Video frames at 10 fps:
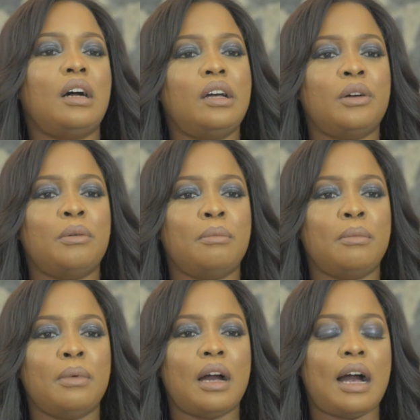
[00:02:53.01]

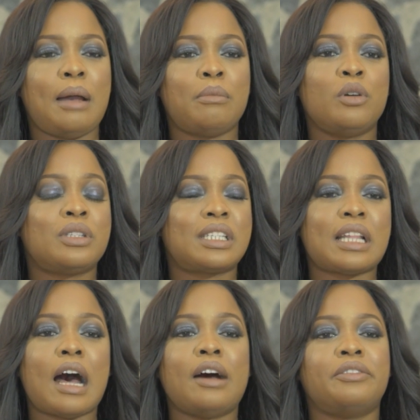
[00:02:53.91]
I'm going to
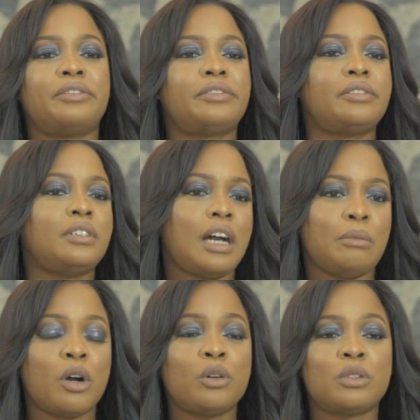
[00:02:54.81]
starve,
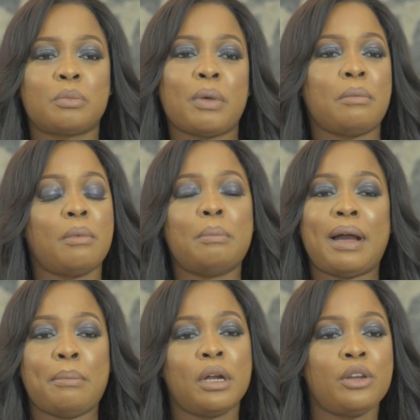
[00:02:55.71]
I'm not going to spend
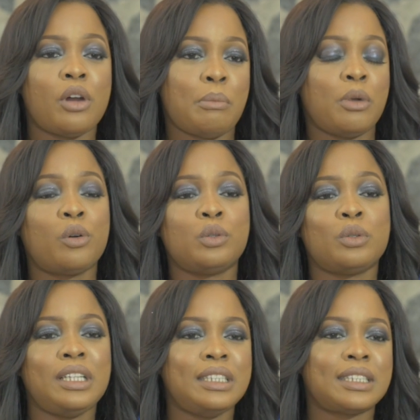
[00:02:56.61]
my money, or I'm not going
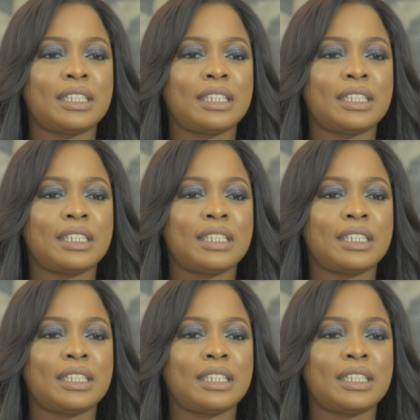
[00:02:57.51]
to eat,